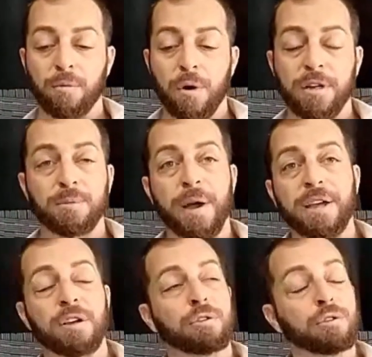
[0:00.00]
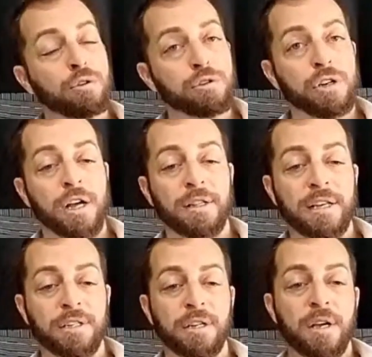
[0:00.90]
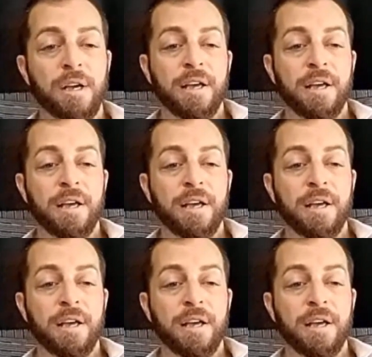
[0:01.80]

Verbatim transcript: What is my conclusion on this?